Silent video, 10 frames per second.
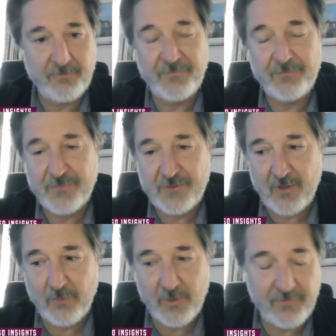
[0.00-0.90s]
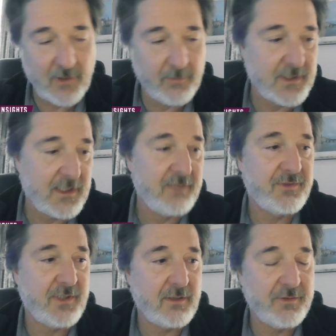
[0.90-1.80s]
software development
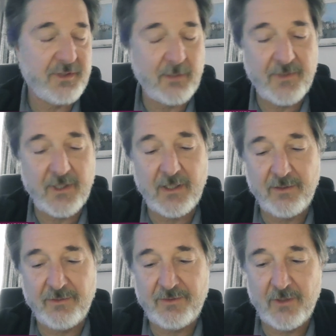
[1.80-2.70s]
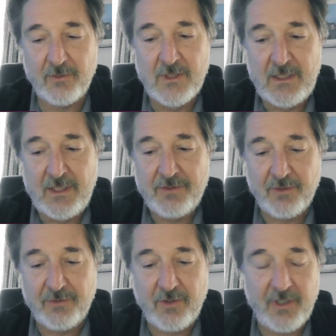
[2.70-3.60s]
lifecycle type things. So
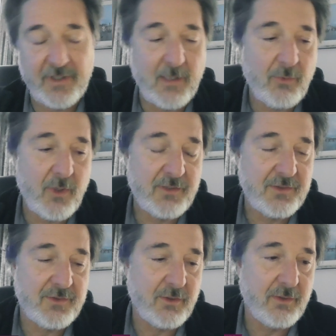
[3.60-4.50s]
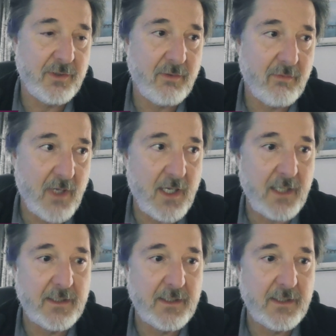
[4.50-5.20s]
starting that process earlier on.